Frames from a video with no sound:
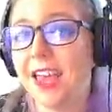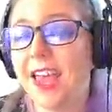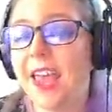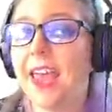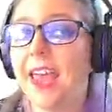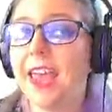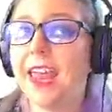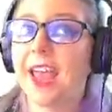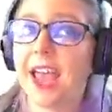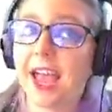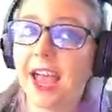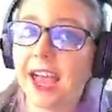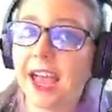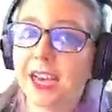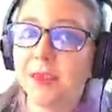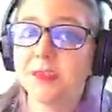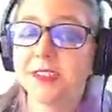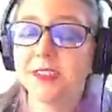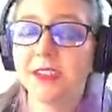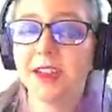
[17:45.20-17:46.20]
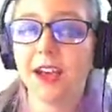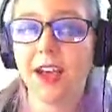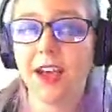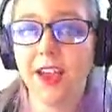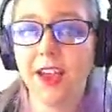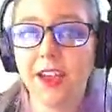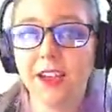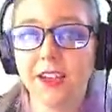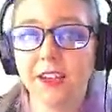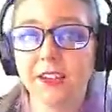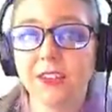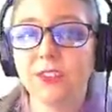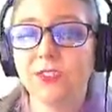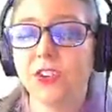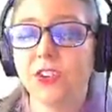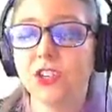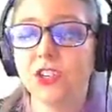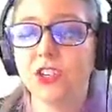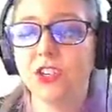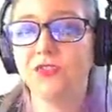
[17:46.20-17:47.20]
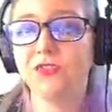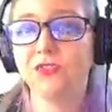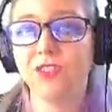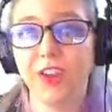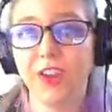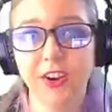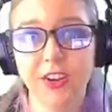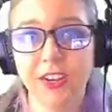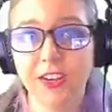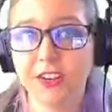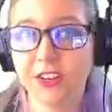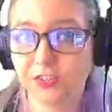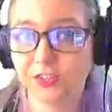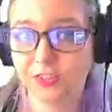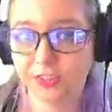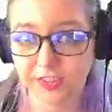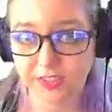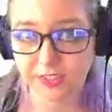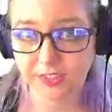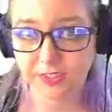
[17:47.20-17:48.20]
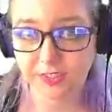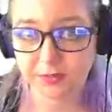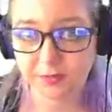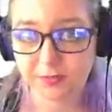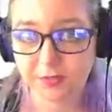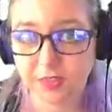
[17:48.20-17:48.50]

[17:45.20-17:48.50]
And atoms and ions function very differently.